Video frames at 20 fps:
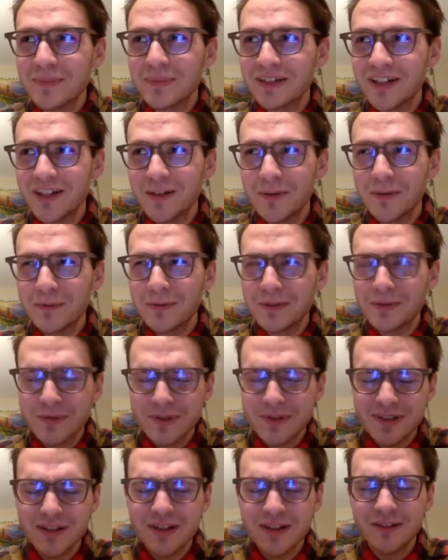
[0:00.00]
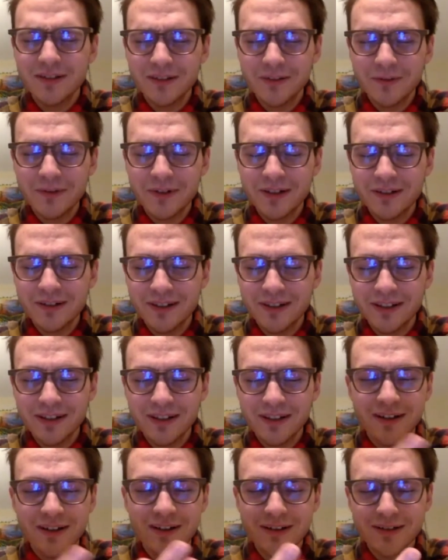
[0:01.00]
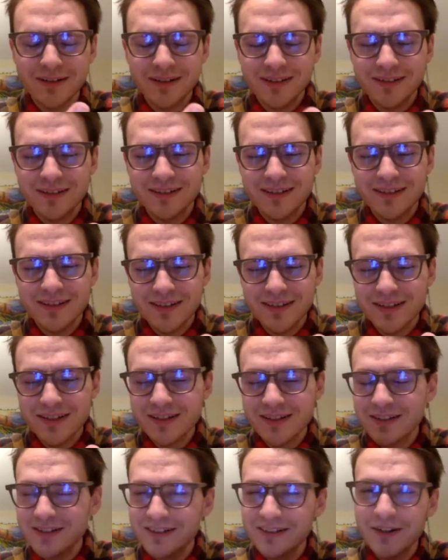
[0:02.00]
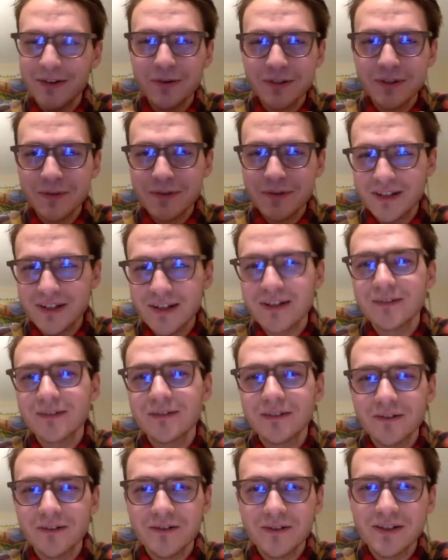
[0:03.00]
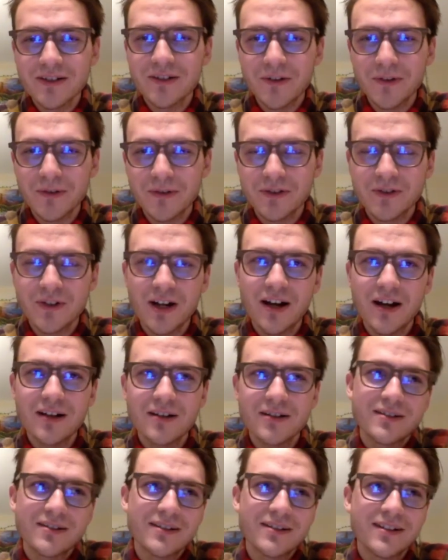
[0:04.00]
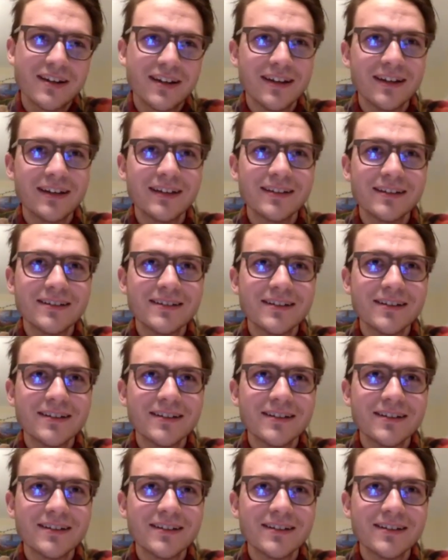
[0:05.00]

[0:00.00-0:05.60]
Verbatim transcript: you'll have something come up with recycling where you're like, oh, does this go in the recycling or does this go in trash?